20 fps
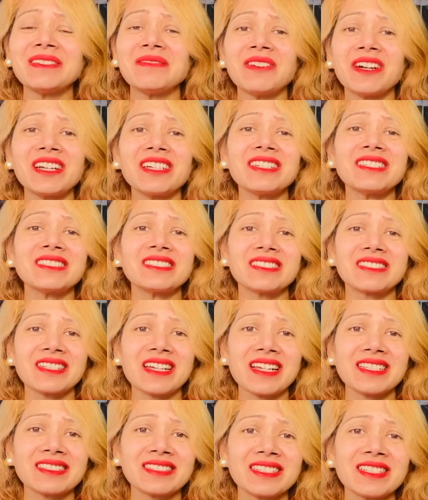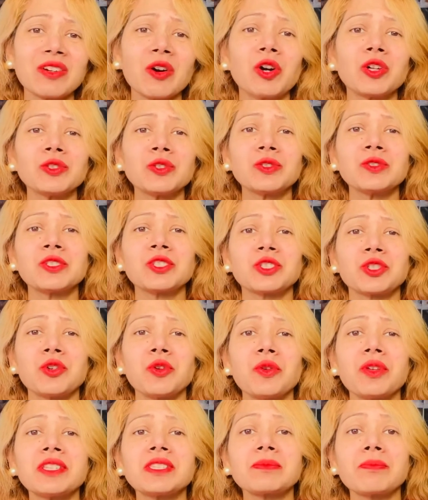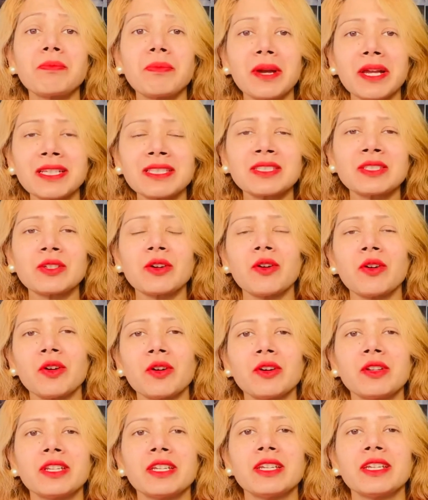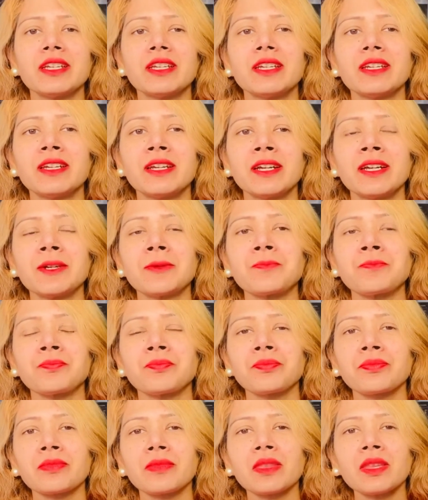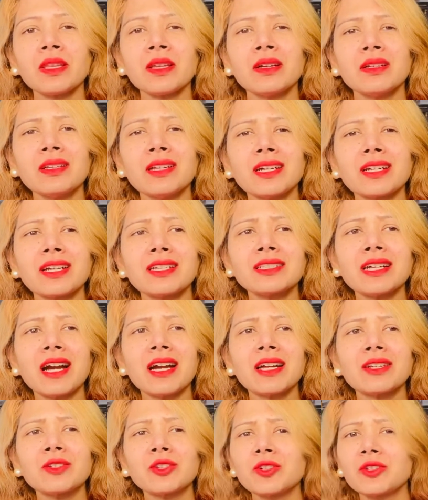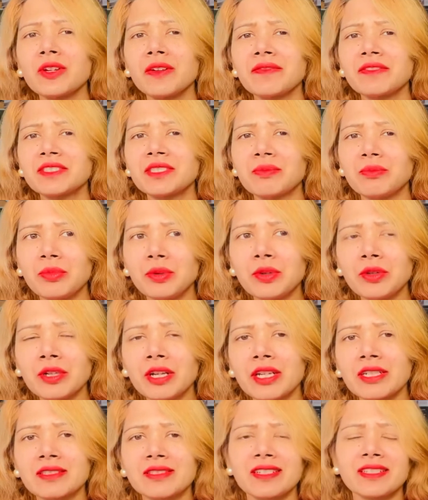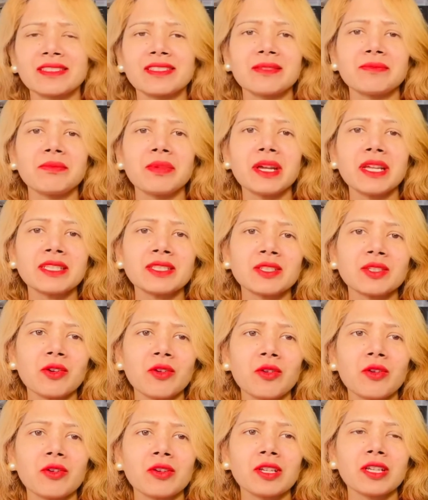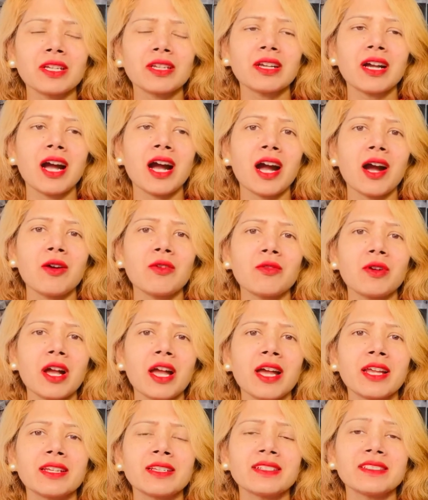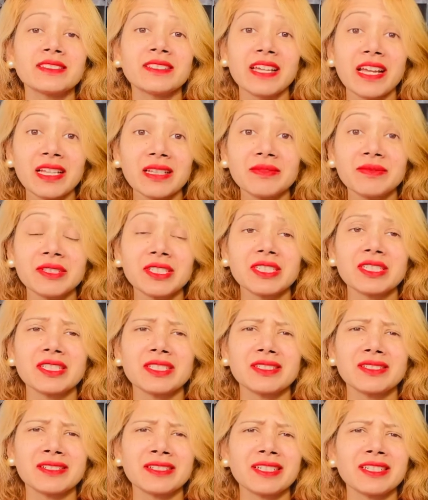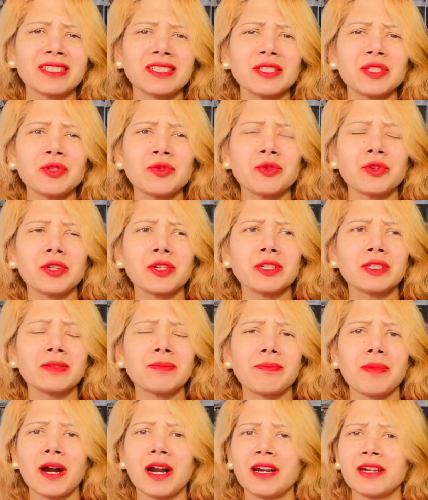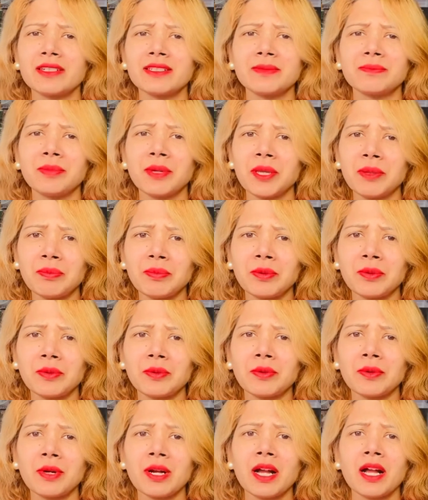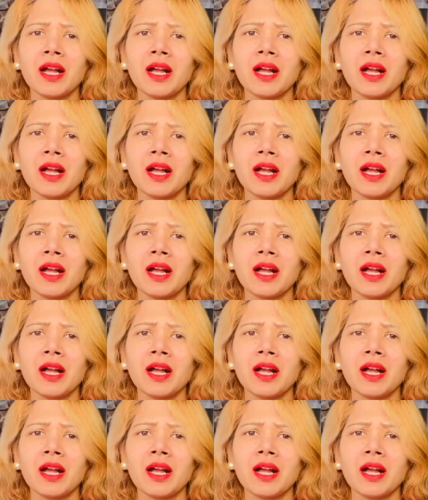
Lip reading: very interesting. Although the show is based on a, like, I don't know if it's a book. It says based on a How Anna Delvey, She Tricked New York Party People